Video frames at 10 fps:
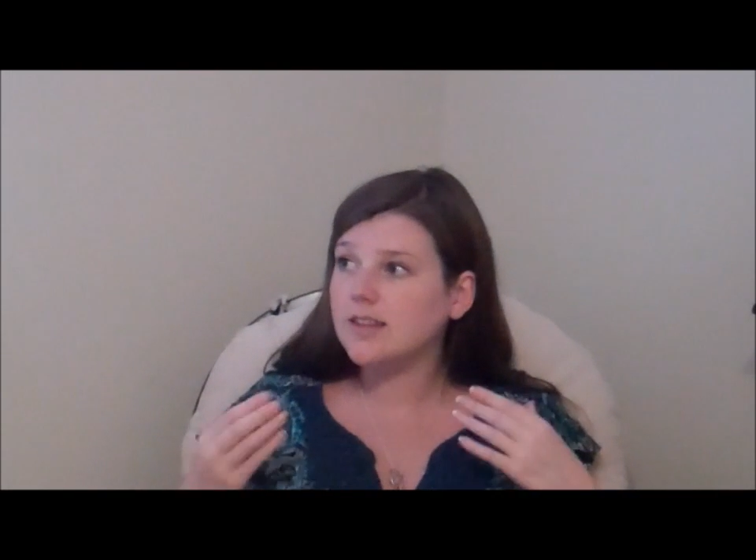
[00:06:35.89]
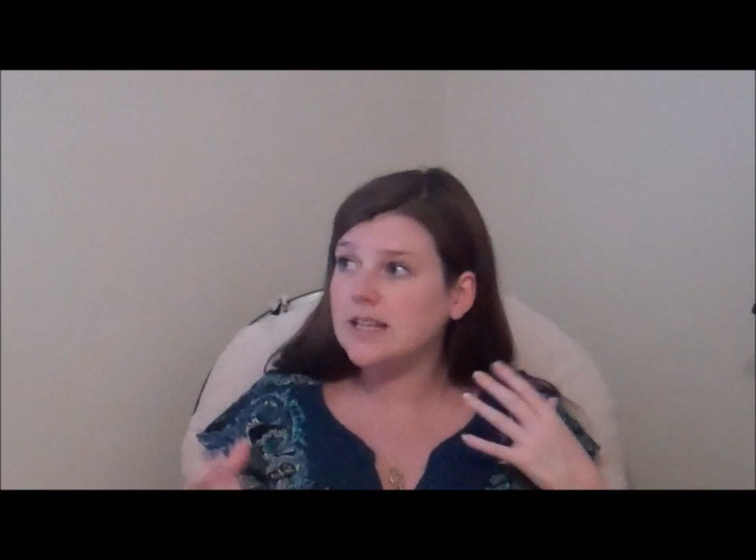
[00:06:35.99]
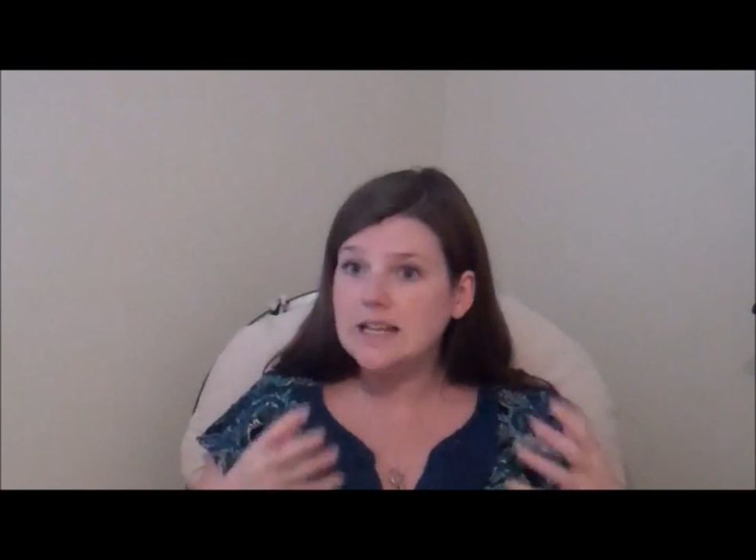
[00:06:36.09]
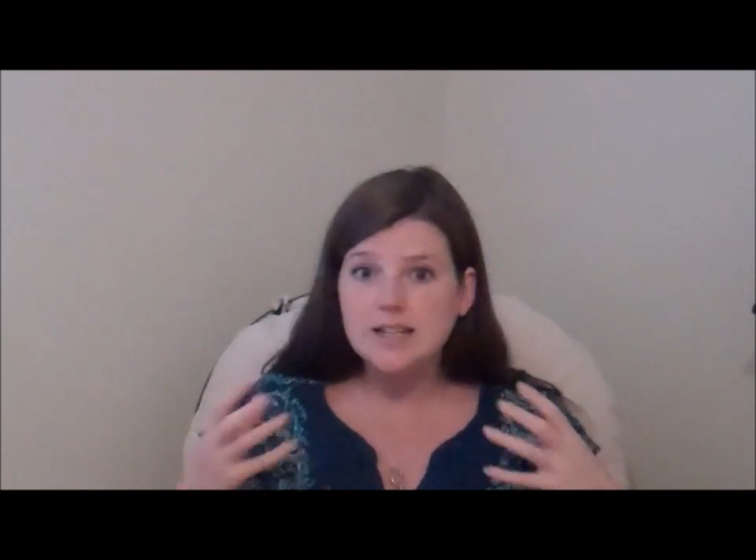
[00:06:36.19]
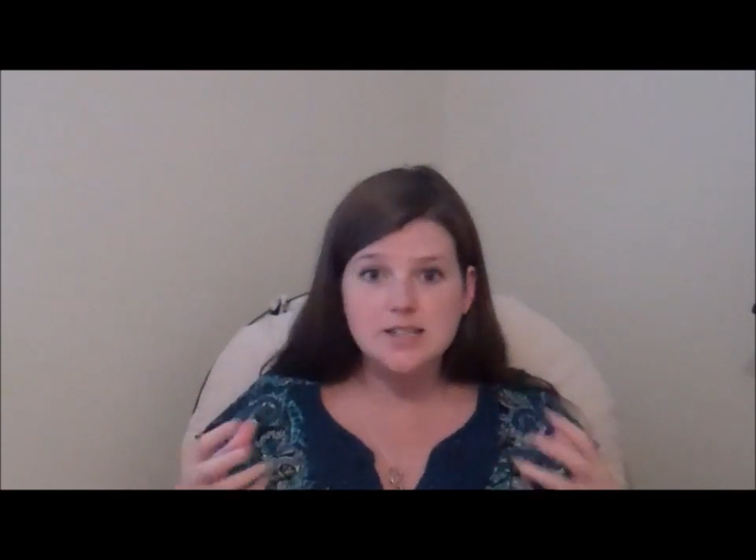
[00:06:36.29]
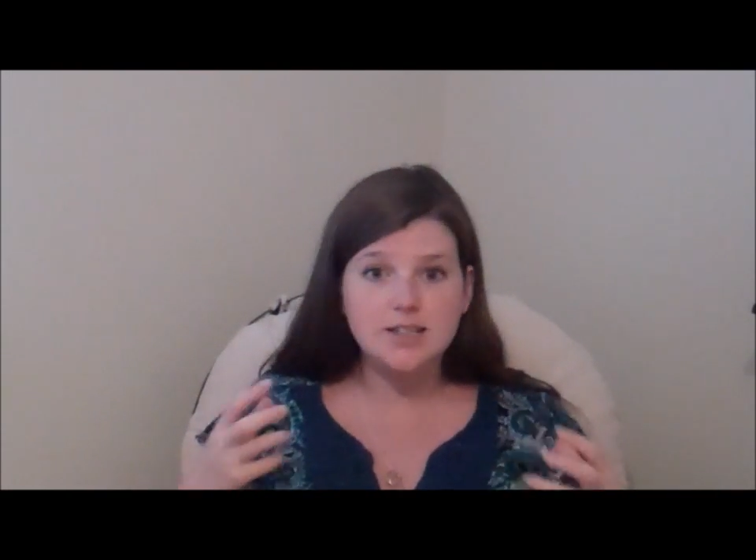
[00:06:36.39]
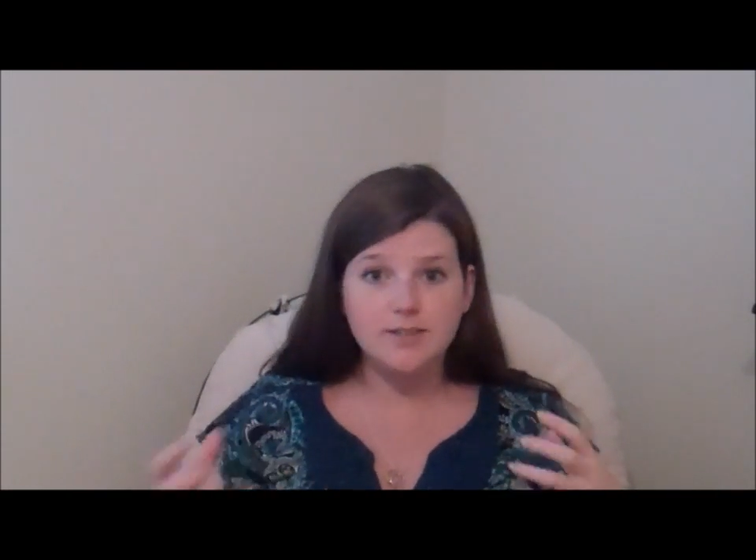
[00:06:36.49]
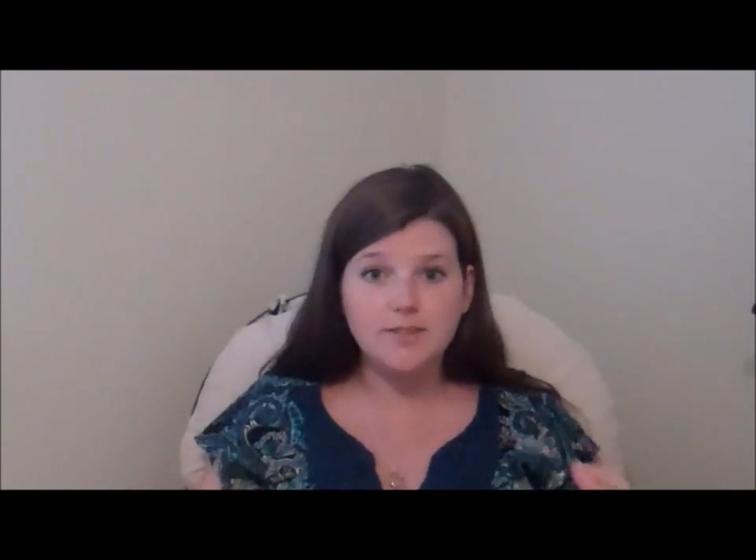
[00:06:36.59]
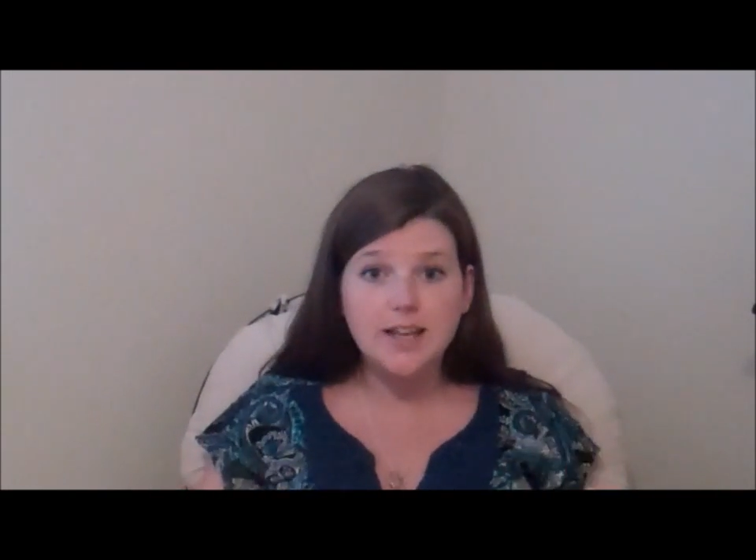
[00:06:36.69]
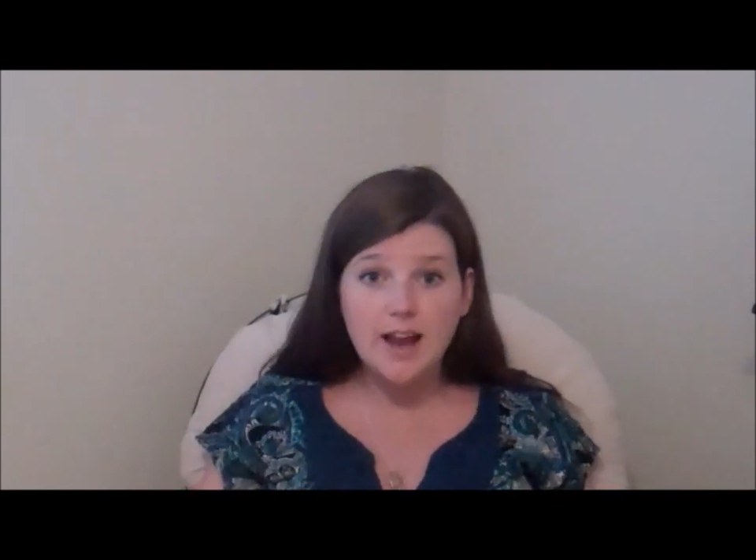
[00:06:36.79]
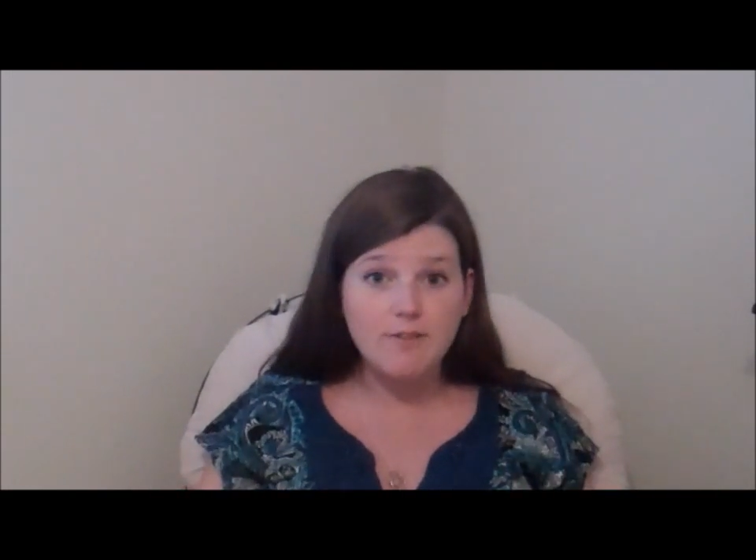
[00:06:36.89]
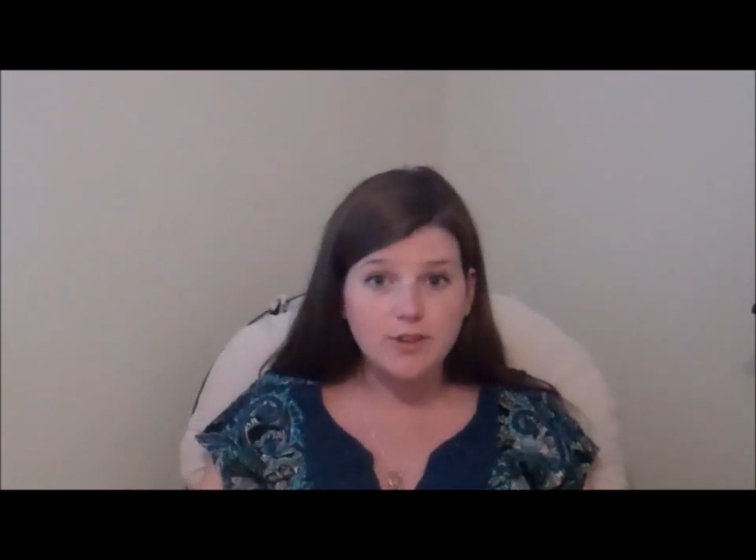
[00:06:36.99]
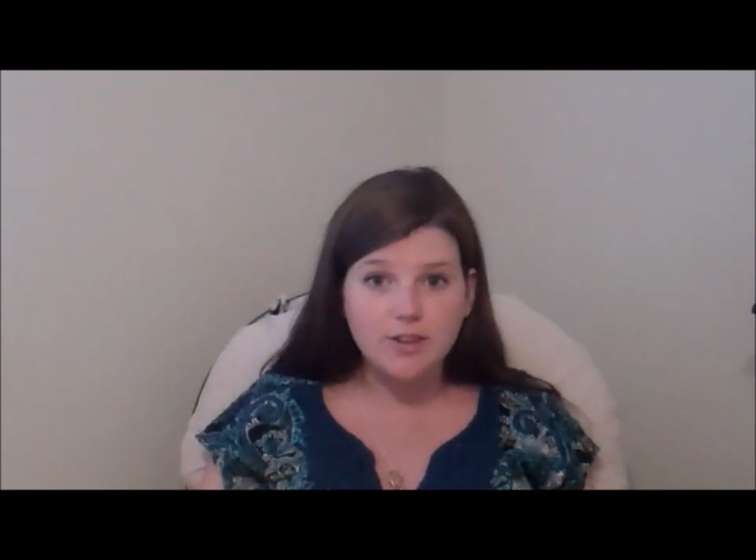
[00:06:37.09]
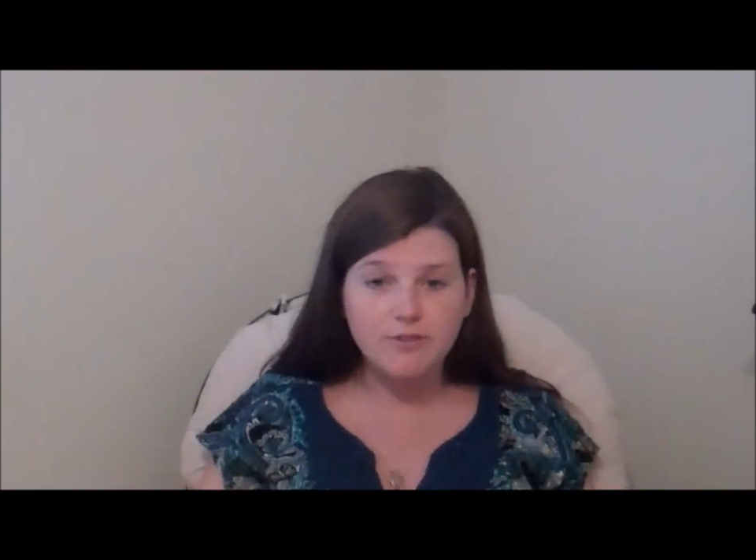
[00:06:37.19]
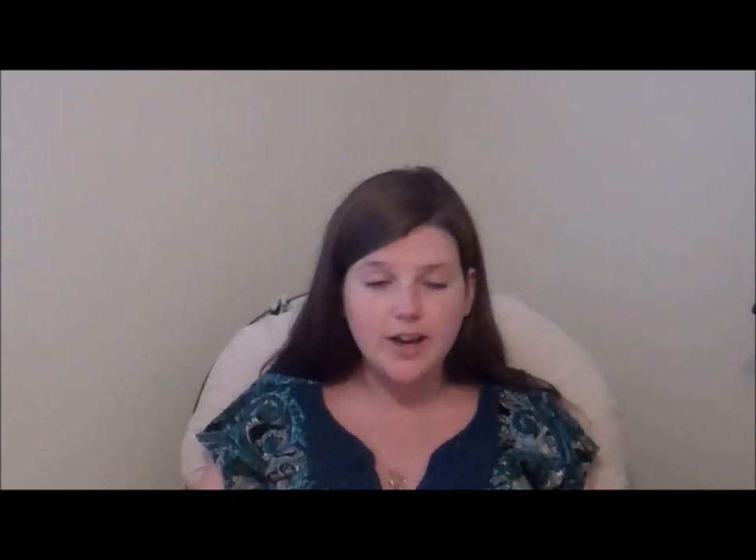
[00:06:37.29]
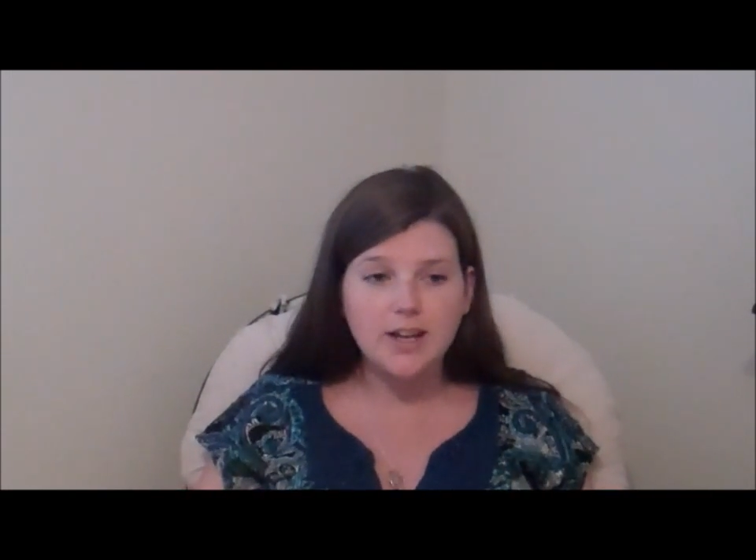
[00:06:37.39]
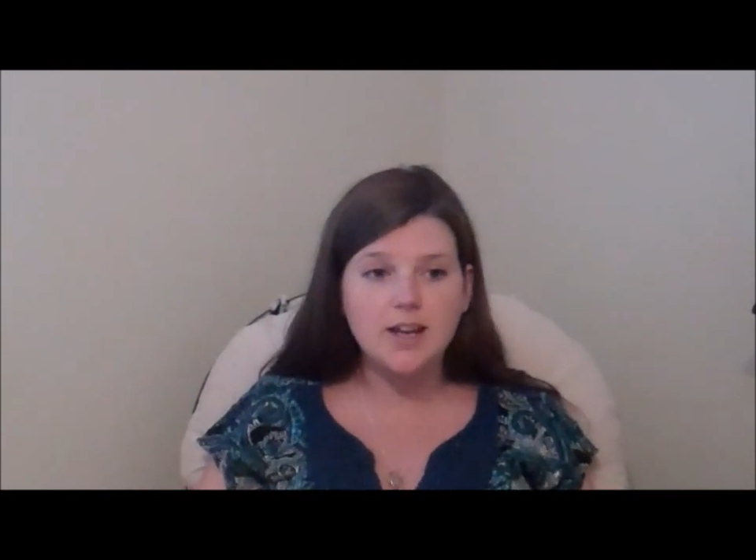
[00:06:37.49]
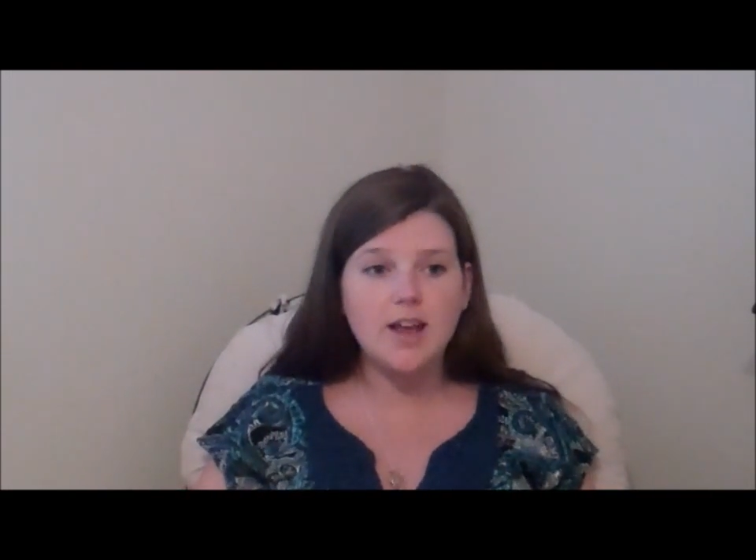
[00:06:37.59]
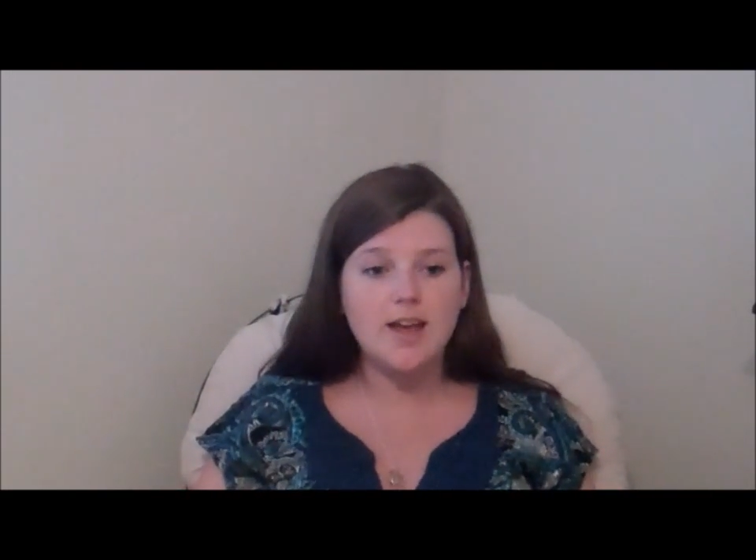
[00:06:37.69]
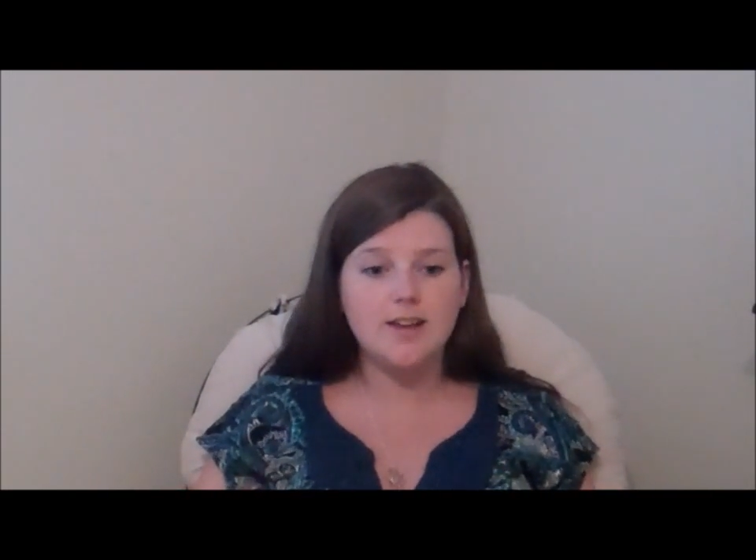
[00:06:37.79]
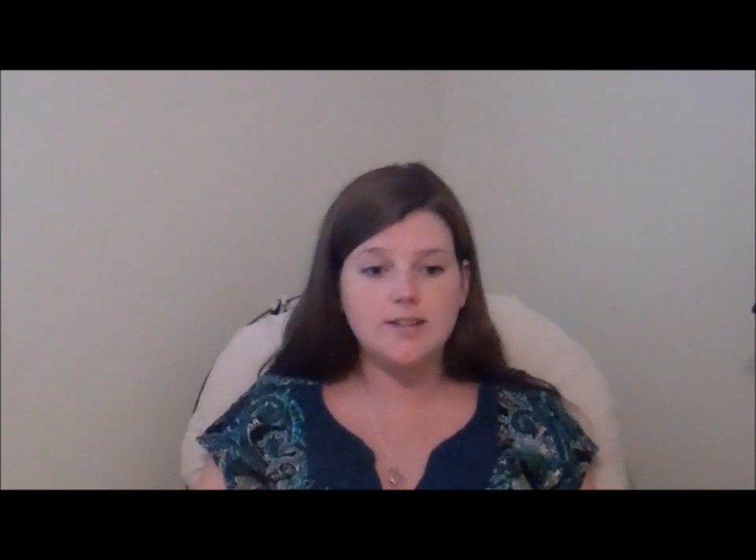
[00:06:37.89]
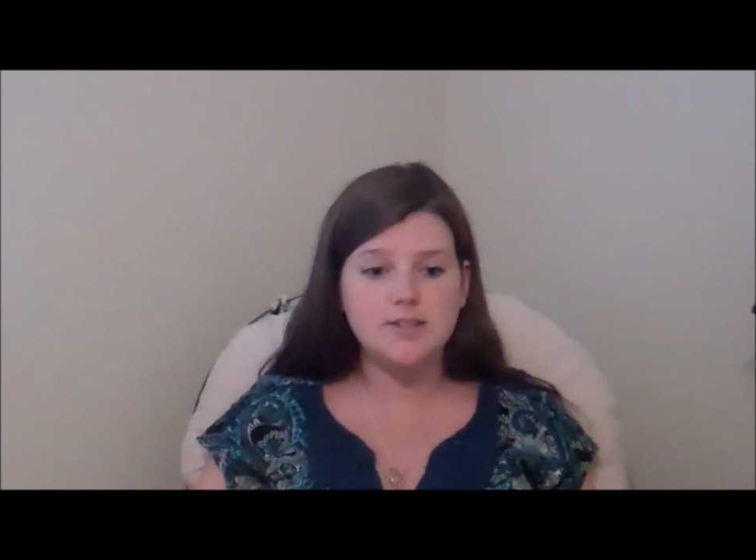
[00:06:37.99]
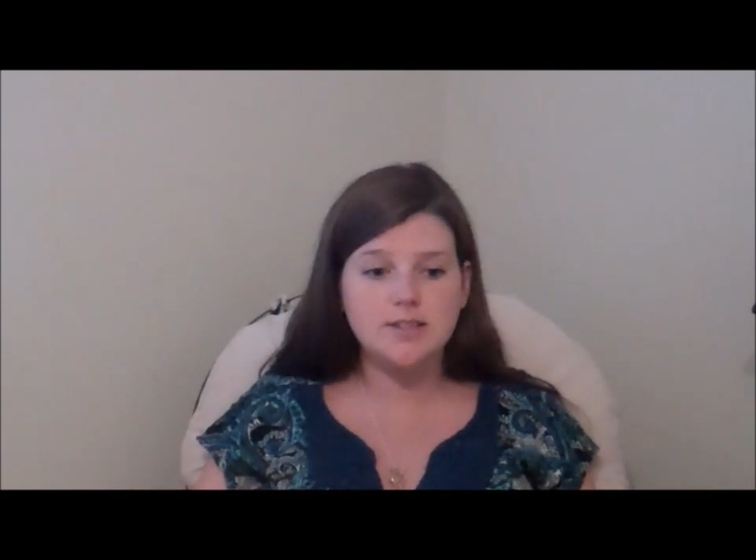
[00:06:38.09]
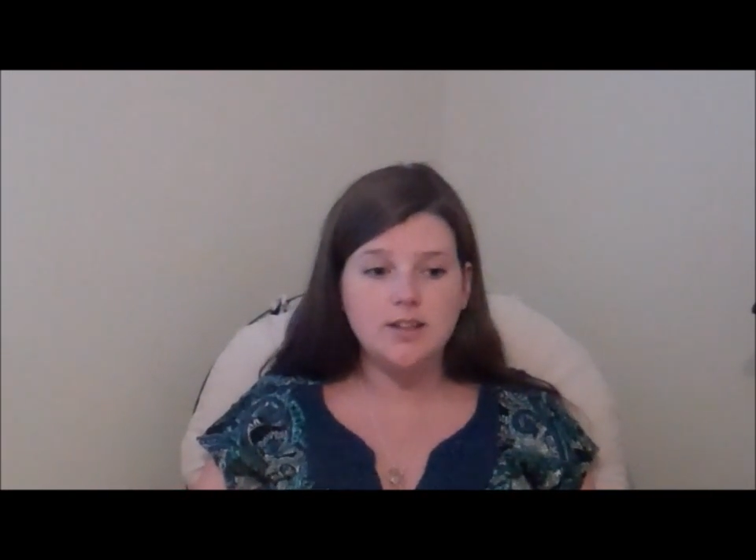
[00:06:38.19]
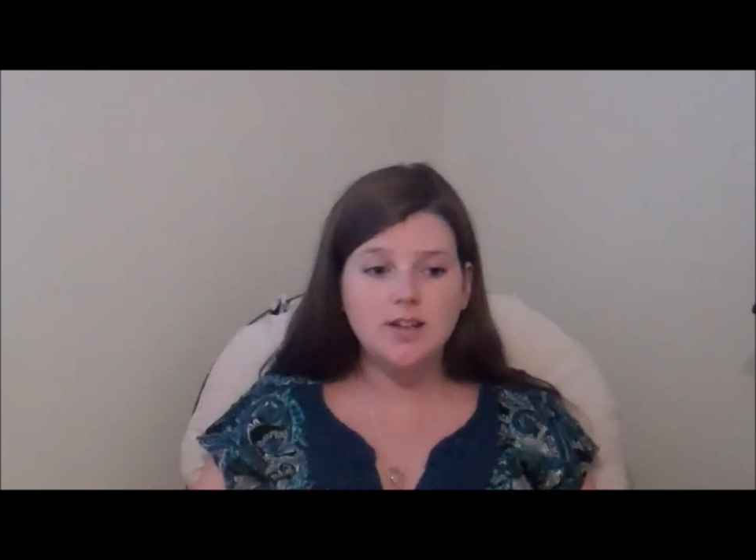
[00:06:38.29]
the need to get everything ready and